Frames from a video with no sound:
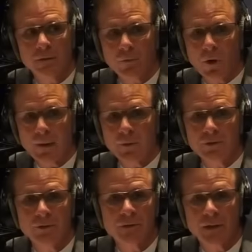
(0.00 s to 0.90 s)
why would
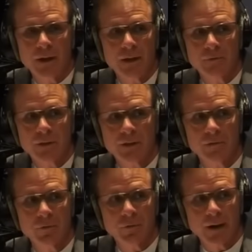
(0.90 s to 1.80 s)
you deny
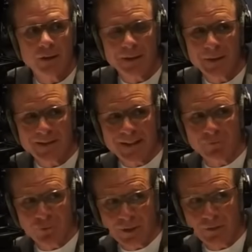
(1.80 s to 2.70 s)
objective morality? I mean, is that
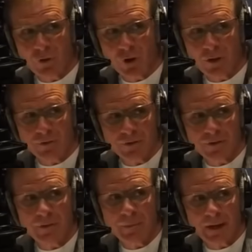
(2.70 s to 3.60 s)
really wrong, or is it just a